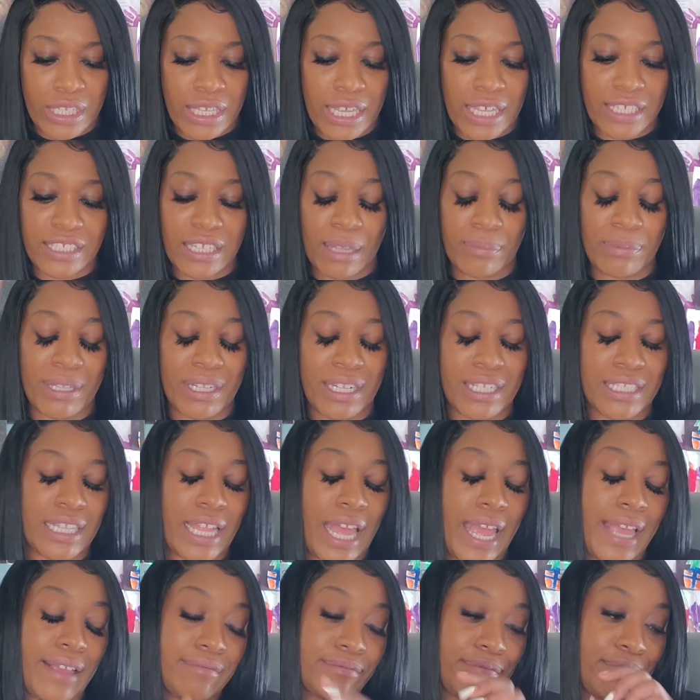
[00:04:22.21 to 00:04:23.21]
Yeah, something is
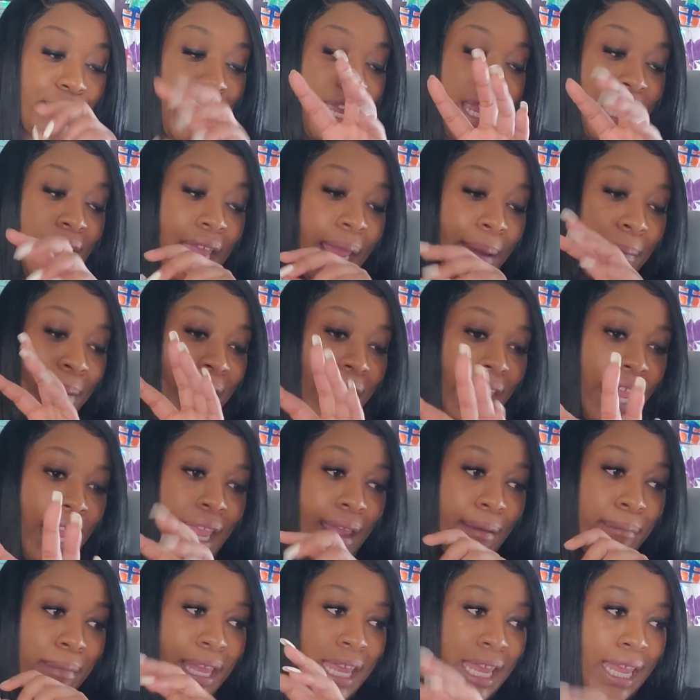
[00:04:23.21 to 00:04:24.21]
like, eh,
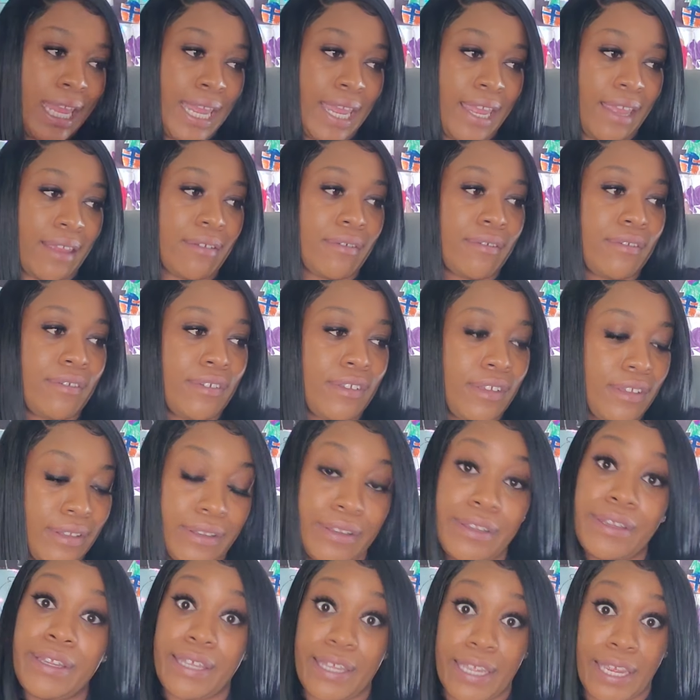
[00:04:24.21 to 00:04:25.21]
eh, eh.
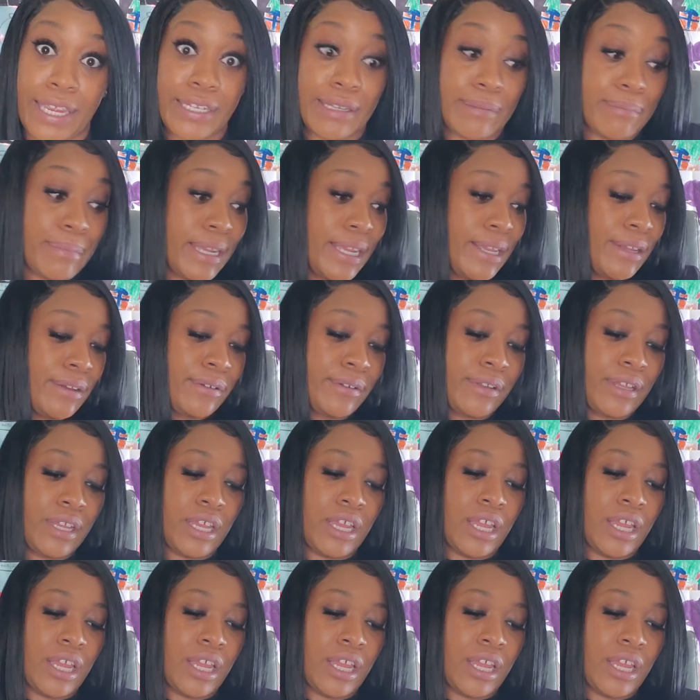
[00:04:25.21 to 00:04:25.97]
hit the bell.